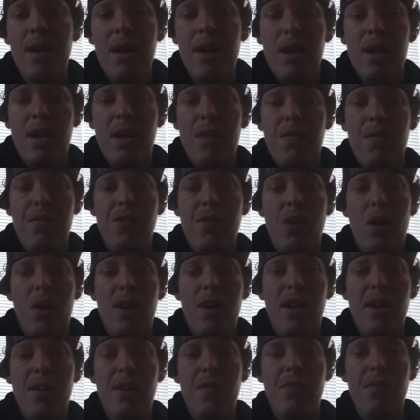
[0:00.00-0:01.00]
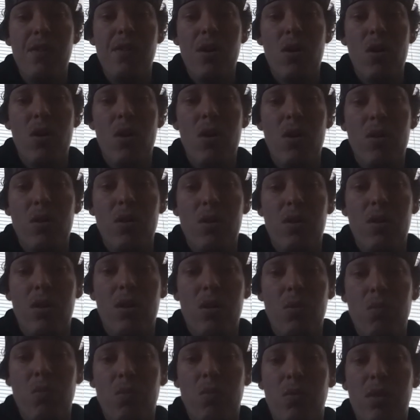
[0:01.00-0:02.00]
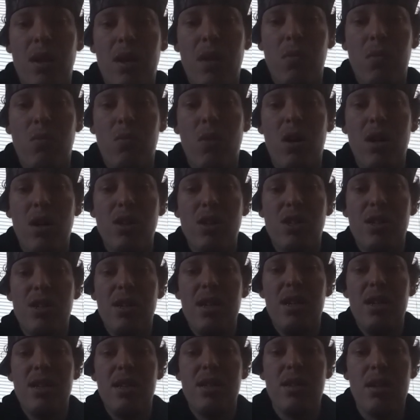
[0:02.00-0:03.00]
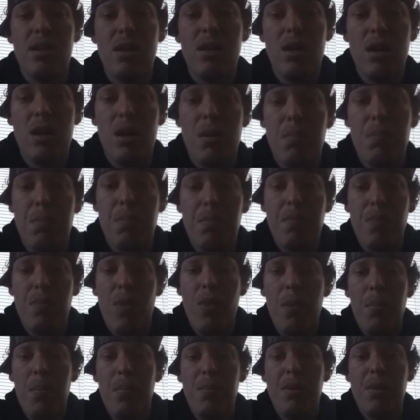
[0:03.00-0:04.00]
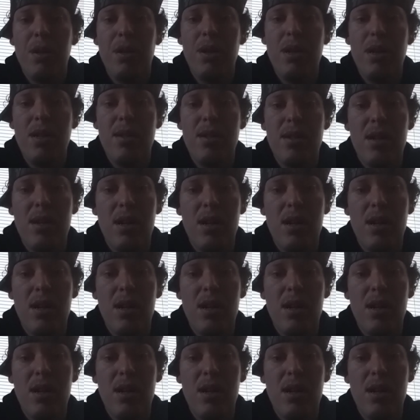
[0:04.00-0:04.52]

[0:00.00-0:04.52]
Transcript: And if any of y'all that watch this, please,